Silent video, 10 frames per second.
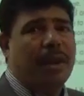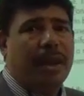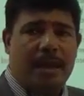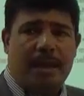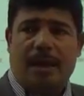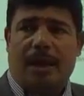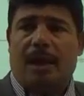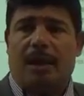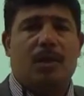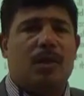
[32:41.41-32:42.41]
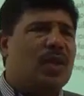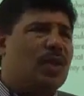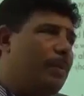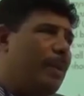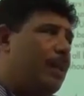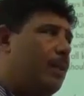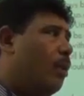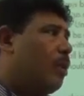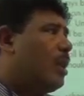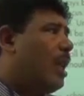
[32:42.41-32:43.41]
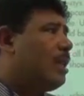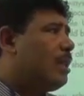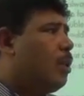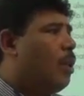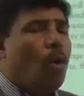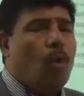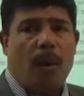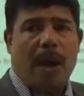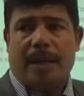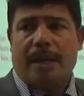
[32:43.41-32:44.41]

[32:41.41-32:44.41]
for their students, but not just